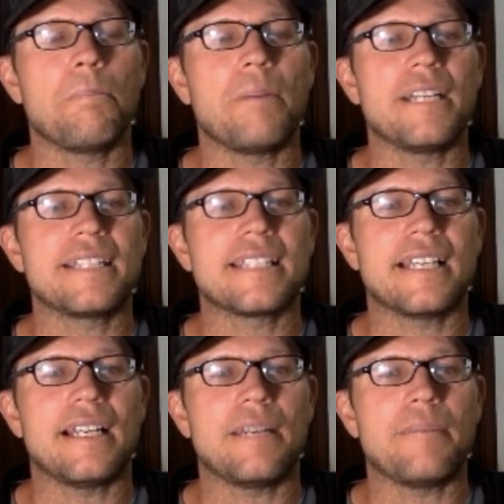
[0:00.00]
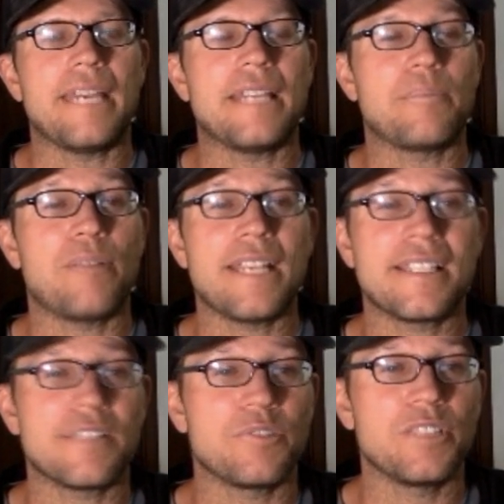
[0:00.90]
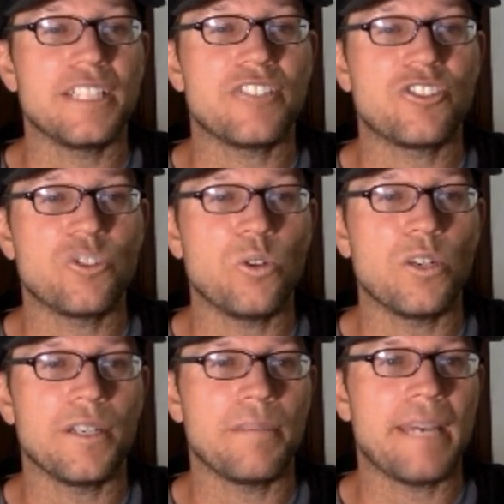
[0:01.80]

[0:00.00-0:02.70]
But and prices have really soared